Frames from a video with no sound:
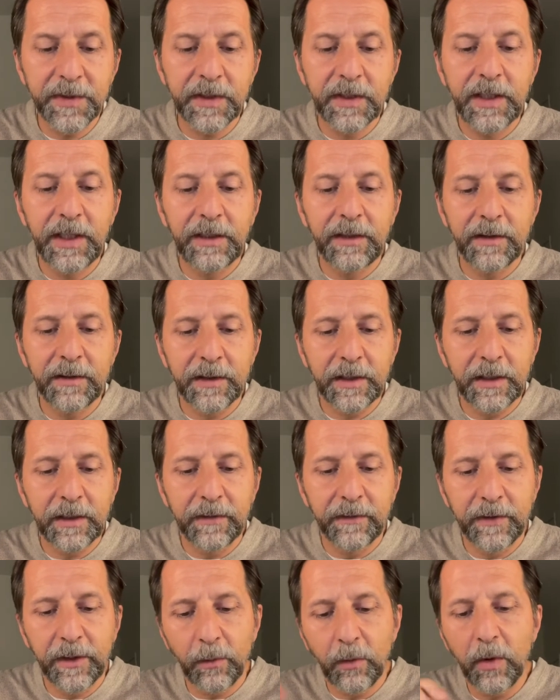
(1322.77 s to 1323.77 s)

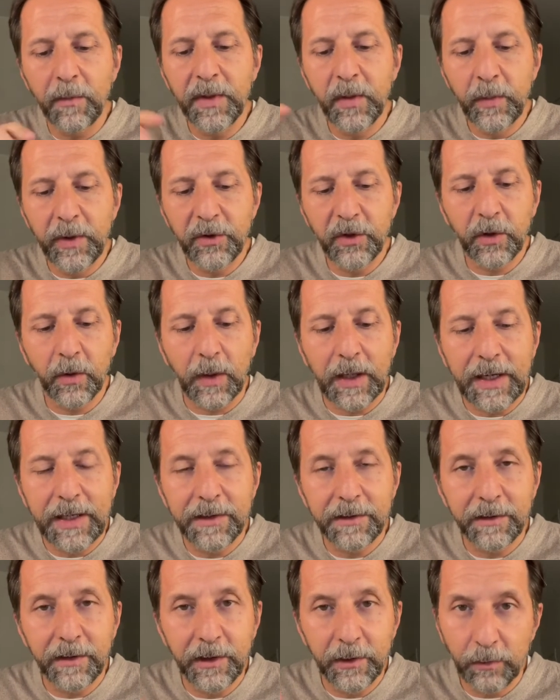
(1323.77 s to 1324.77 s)
citizen, the Rome in which
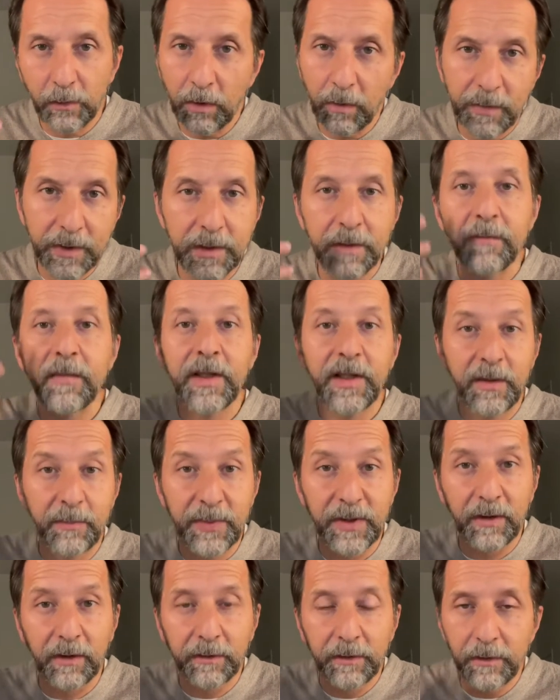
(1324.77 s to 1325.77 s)
Christ is Roman in
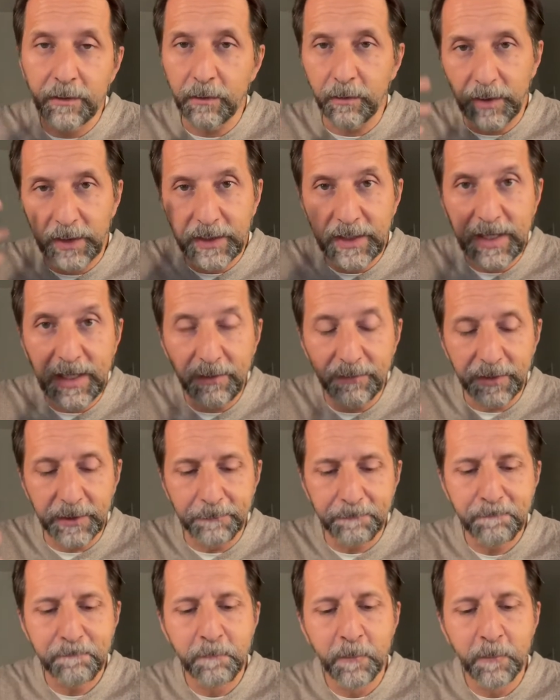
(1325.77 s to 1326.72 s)
paradiso, in heaven,